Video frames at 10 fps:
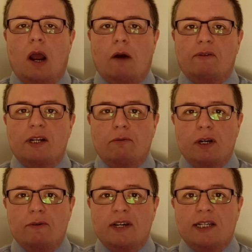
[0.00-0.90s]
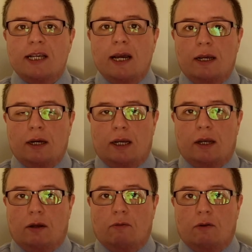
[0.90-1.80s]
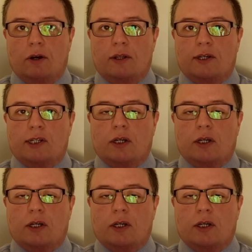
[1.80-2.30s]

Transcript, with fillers: And we don't know exactly where this